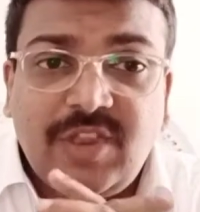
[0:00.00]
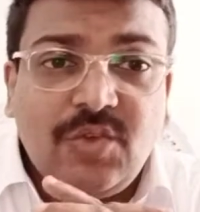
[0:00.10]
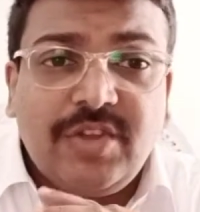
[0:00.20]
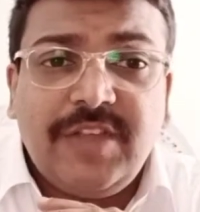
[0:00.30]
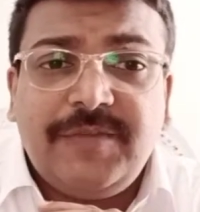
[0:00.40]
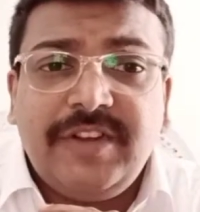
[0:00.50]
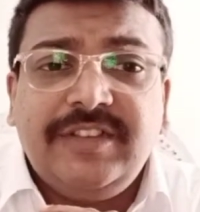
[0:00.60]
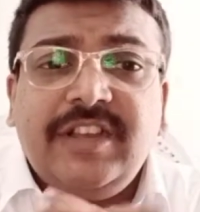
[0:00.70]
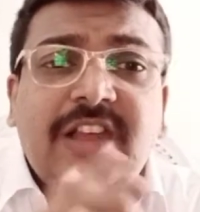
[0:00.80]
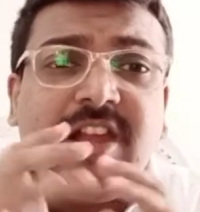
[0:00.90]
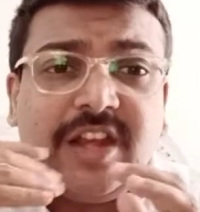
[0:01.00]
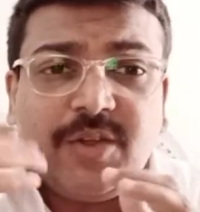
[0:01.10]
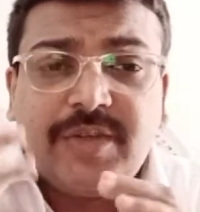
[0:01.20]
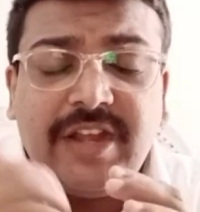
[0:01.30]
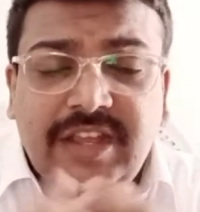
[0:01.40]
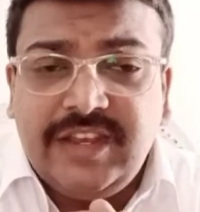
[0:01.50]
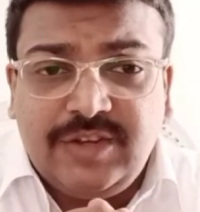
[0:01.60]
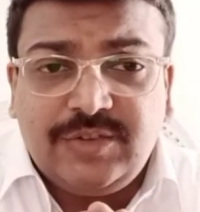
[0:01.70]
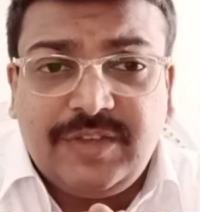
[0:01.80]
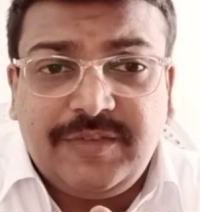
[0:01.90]
Okay friends, now getting
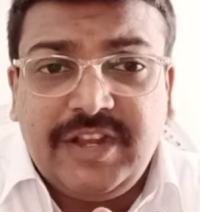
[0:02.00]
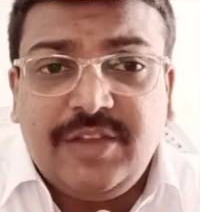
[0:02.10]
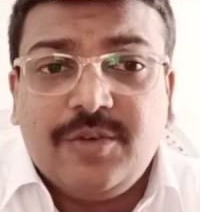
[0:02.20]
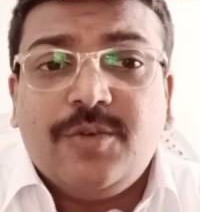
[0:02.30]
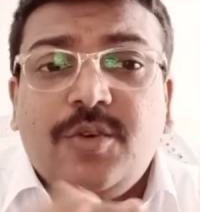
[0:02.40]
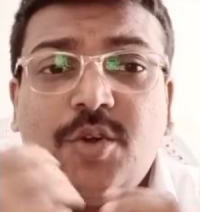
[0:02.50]
into the video.